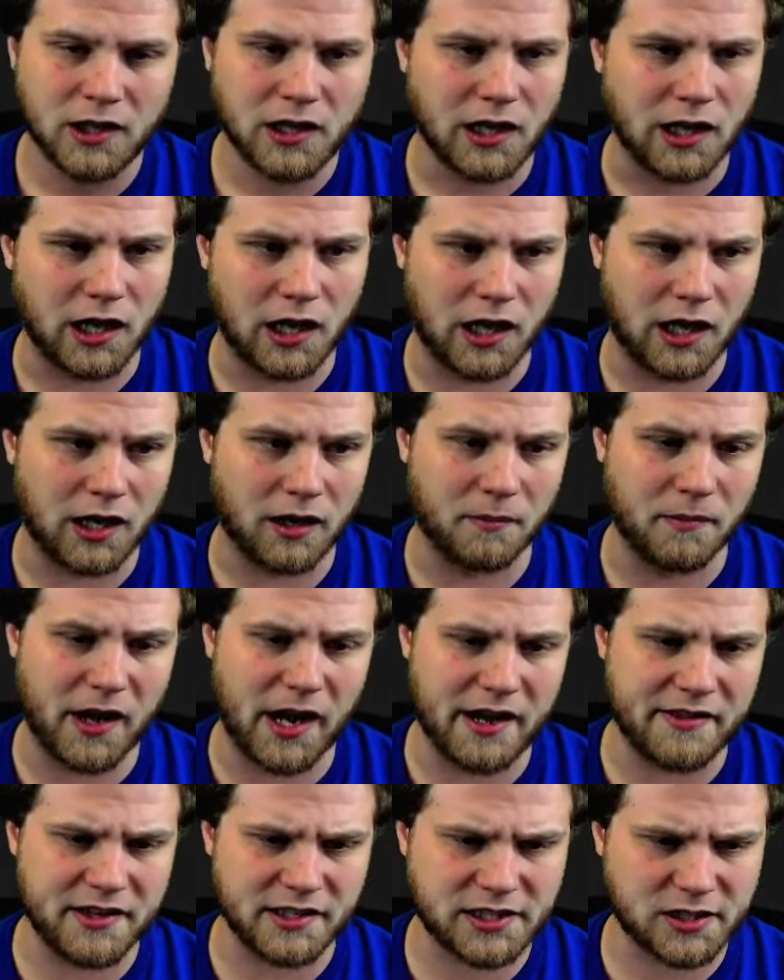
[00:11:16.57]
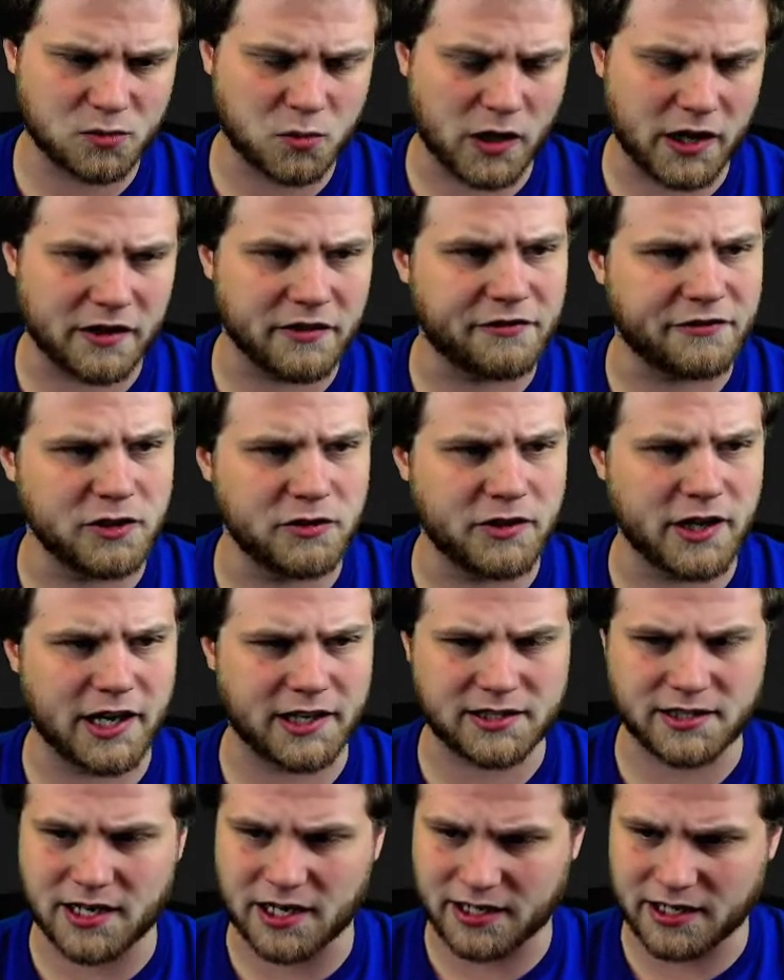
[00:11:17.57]
And this is one of the few
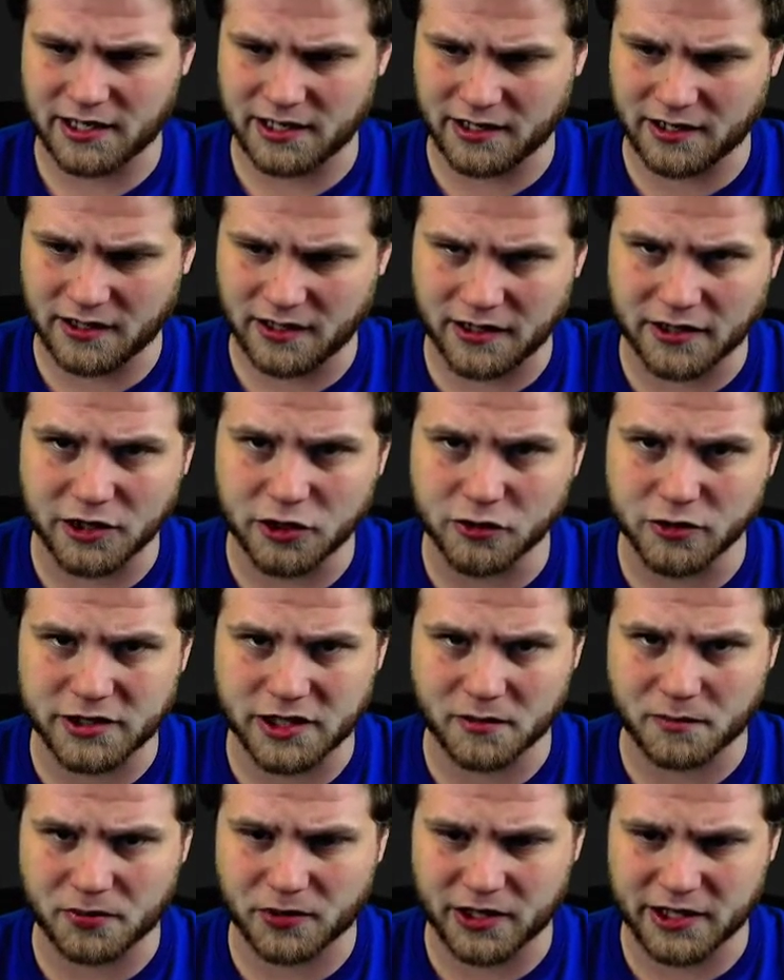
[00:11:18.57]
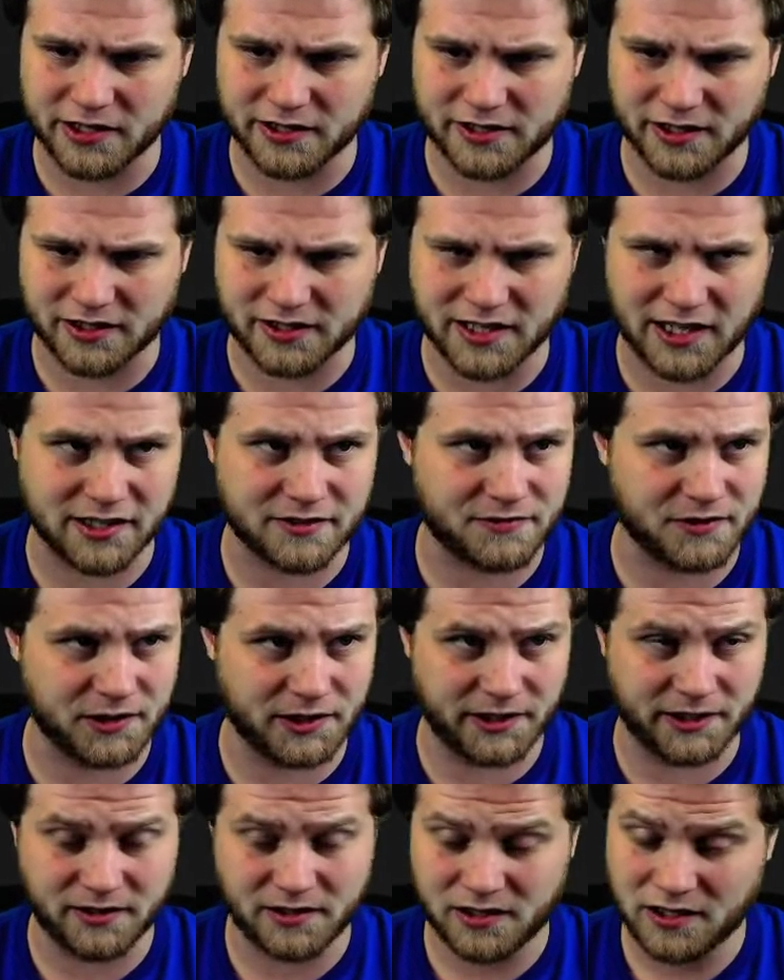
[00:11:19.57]
decks that can use it pretty
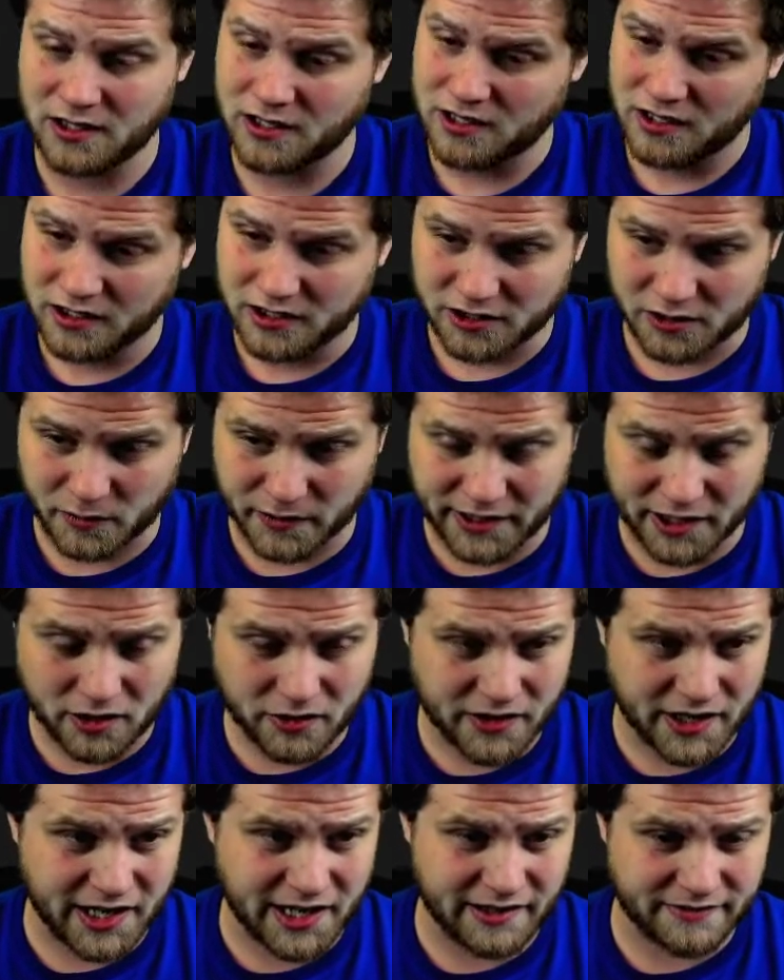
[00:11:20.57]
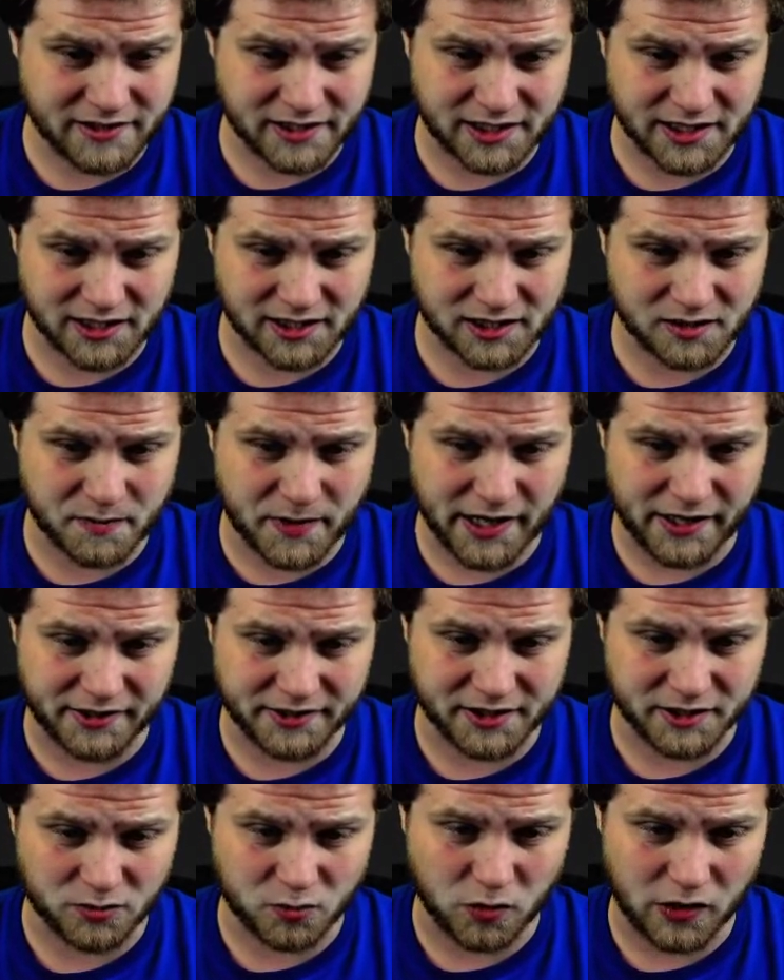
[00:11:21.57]
successfully. So we know they have 6
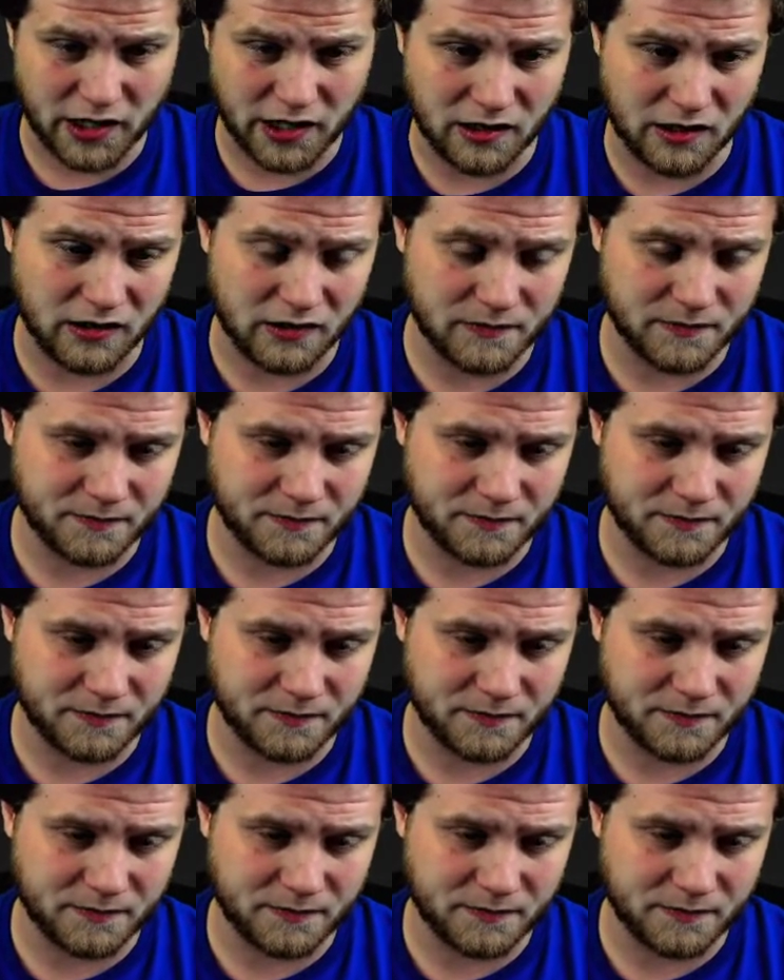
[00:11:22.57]
spells as well.